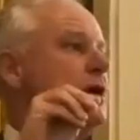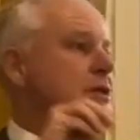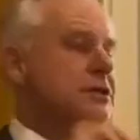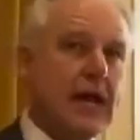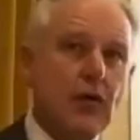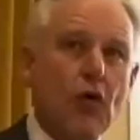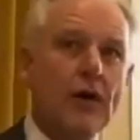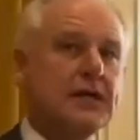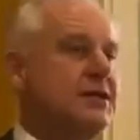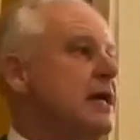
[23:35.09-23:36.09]
state
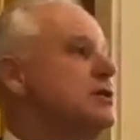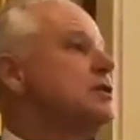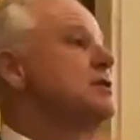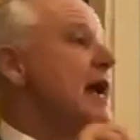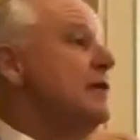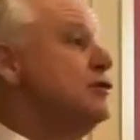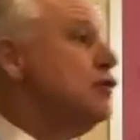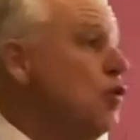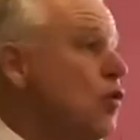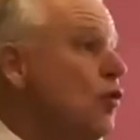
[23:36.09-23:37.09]
organizations, and
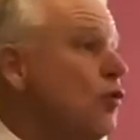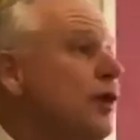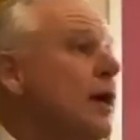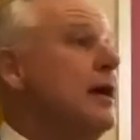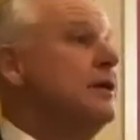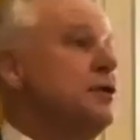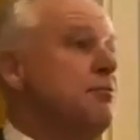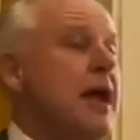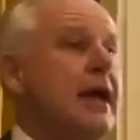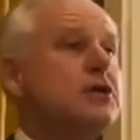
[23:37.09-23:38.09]
schools to
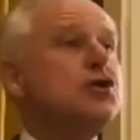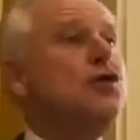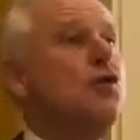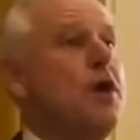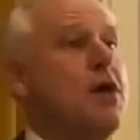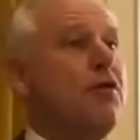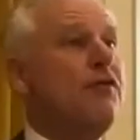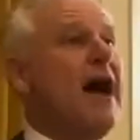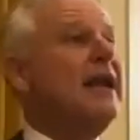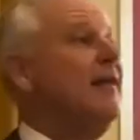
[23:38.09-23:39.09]
make sure that we are
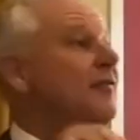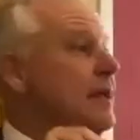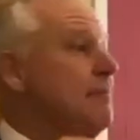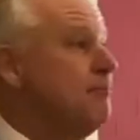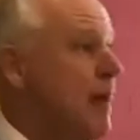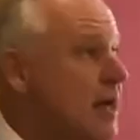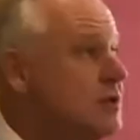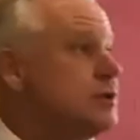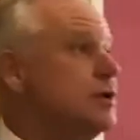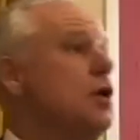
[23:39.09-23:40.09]
providing the
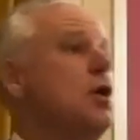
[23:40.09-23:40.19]
best,